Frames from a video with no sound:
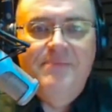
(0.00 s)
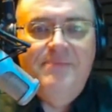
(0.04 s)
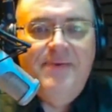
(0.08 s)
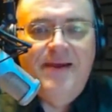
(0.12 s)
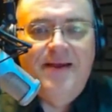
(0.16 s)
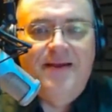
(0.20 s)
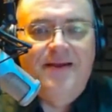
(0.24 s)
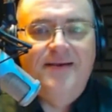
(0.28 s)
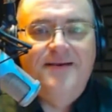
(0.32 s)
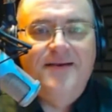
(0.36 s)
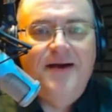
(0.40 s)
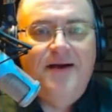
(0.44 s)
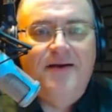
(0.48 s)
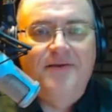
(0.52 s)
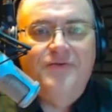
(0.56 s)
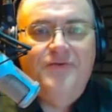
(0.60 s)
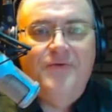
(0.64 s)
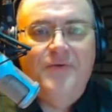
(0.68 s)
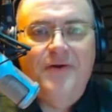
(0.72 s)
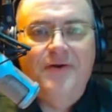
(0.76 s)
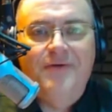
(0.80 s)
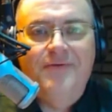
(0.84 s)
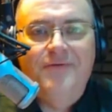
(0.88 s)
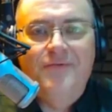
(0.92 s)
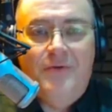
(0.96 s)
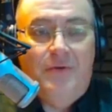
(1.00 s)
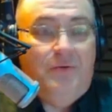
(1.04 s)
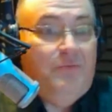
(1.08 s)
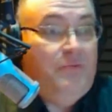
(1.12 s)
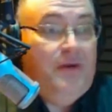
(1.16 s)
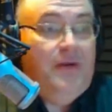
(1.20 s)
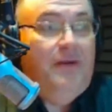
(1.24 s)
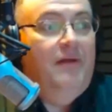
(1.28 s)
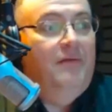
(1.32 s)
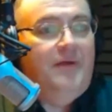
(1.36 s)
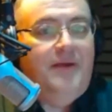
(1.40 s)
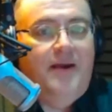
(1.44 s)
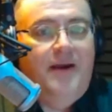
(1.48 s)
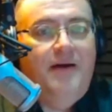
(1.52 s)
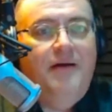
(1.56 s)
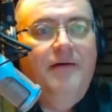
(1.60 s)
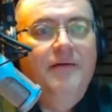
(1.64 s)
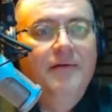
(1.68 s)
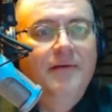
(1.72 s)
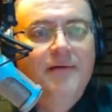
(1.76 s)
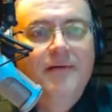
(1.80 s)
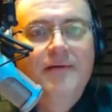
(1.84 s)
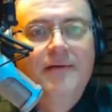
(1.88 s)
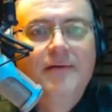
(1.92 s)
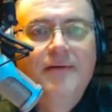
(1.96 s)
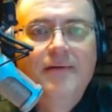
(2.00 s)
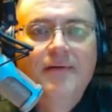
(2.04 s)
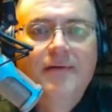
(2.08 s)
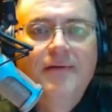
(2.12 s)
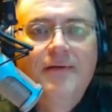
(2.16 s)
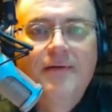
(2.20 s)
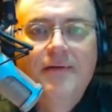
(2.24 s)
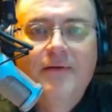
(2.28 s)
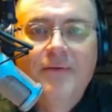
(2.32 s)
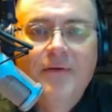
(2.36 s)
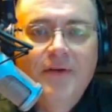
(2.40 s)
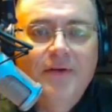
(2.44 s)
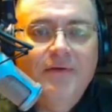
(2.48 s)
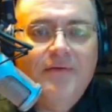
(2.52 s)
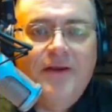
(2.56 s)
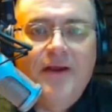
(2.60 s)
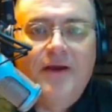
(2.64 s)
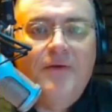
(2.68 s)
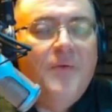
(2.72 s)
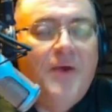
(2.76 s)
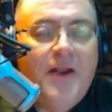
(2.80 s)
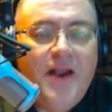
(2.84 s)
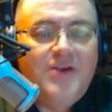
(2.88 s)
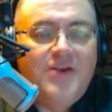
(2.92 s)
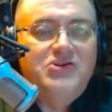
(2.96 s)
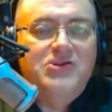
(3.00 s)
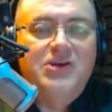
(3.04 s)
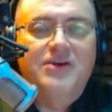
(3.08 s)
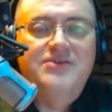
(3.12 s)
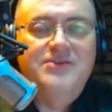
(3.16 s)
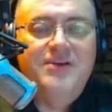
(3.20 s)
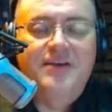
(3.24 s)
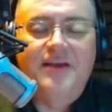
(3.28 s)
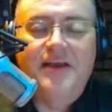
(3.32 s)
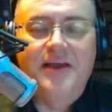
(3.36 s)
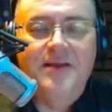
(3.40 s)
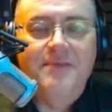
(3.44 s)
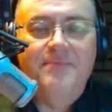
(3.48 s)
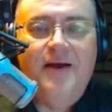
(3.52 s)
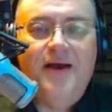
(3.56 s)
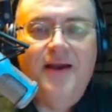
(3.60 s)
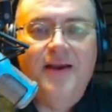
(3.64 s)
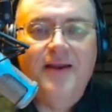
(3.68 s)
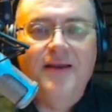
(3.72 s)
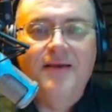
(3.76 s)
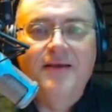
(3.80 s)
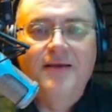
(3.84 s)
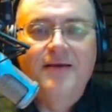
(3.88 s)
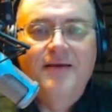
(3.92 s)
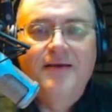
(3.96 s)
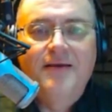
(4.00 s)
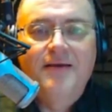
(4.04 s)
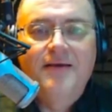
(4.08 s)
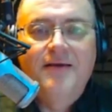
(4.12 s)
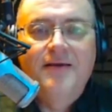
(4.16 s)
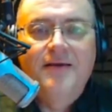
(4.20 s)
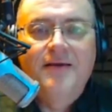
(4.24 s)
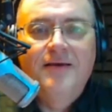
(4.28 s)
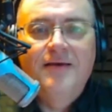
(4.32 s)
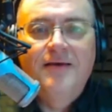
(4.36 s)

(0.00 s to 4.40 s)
you want to be an adulterer? Well, we don't care. We don't care. We're not judging anybody.